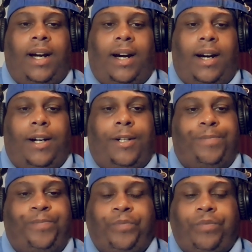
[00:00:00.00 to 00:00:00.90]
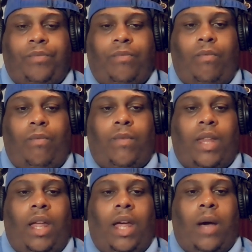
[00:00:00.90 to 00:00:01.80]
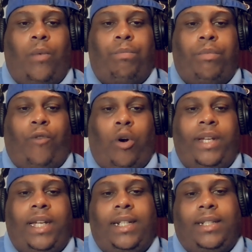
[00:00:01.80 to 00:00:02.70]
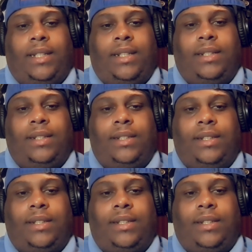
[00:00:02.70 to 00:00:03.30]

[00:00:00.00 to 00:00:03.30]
Um, before we get into